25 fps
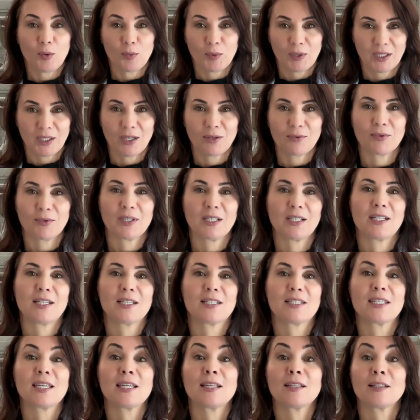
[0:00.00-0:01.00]
whatever it
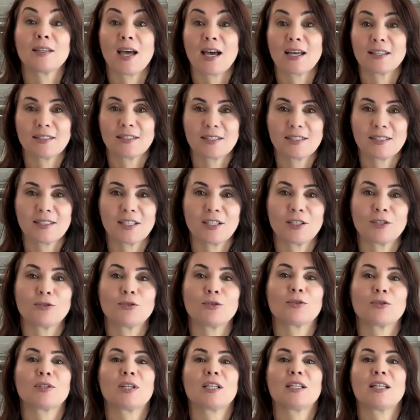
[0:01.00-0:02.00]
is, and that's
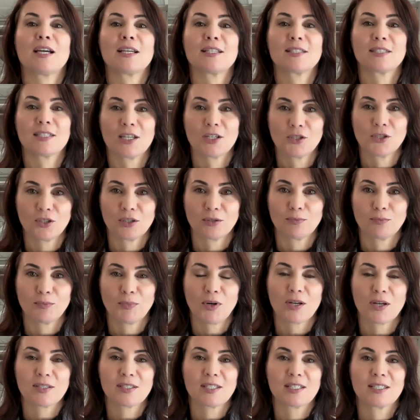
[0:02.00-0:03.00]
internalization
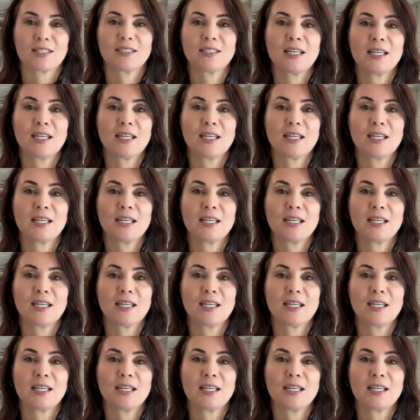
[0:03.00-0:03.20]
process.